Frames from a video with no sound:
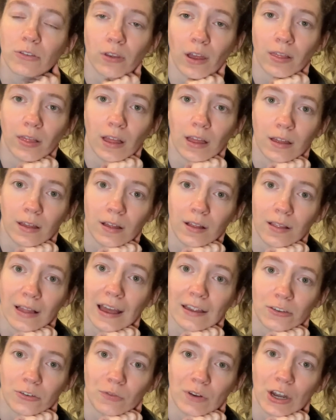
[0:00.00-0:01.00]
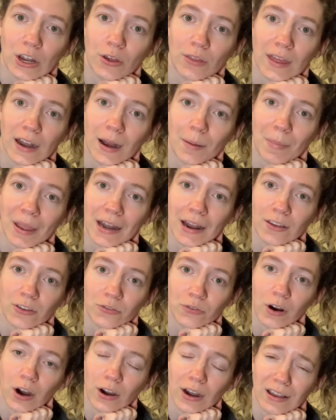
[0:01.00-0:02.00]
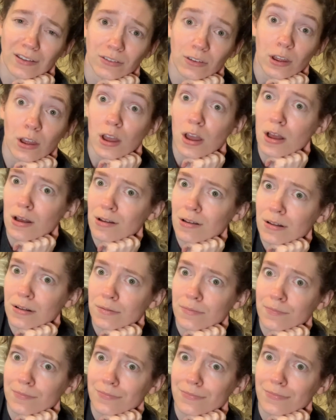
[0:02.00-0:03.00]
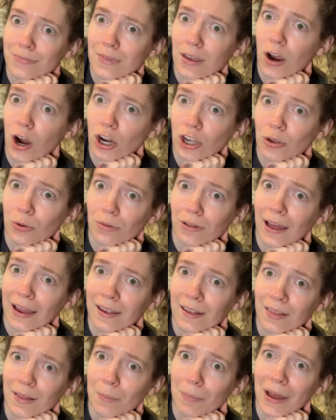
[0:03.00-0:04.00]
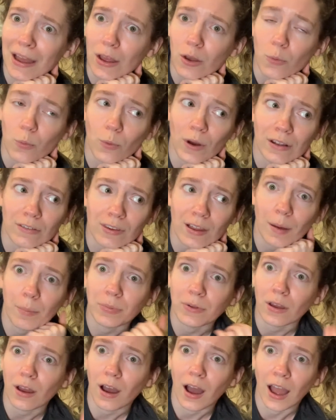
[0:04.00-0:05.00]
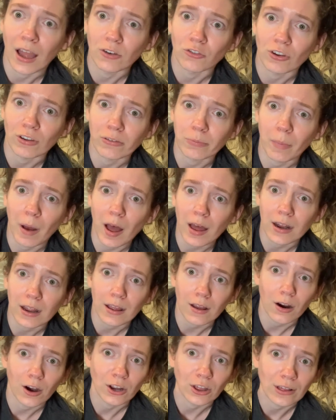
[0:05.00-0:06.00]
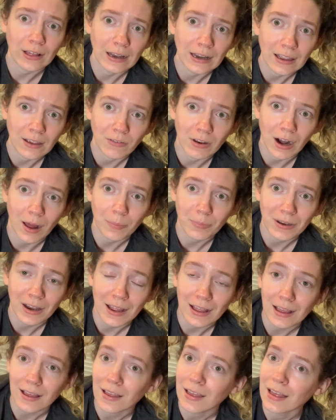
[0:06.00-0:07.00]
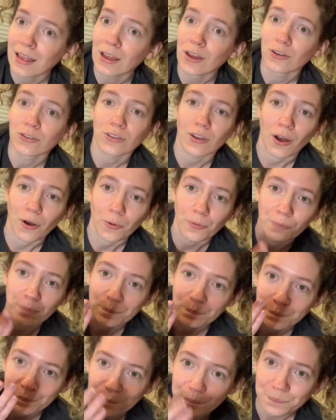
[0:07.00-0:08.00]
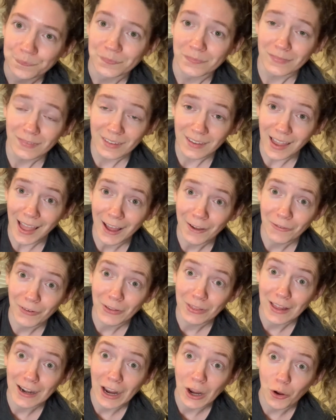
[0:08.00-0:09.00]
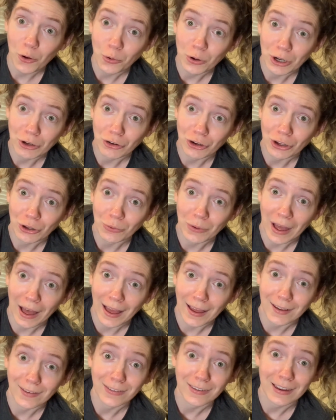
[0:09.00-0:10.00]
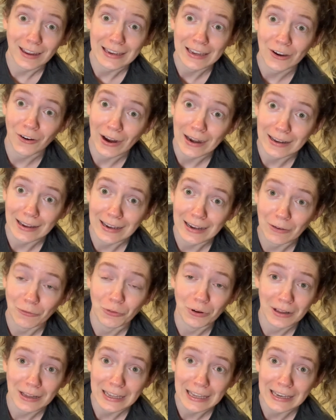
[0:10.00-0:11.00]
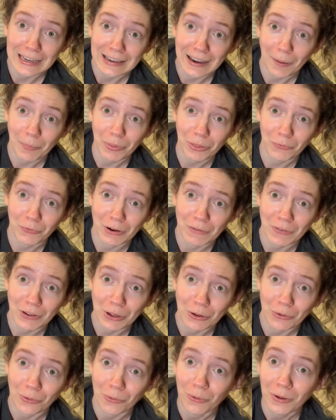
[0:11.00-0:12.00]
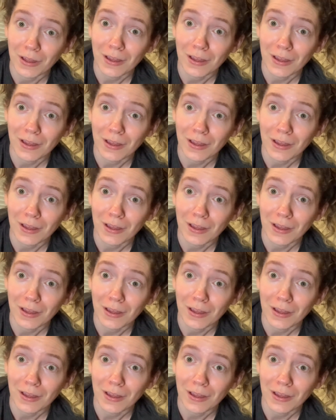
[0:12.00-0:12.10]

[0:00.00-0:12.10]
on the last video that I made as far as, are you liking the bike? What's up? I just bought it. Are you going to give an update? So I felt that I owed it to you guys. Here I did a really in-depth review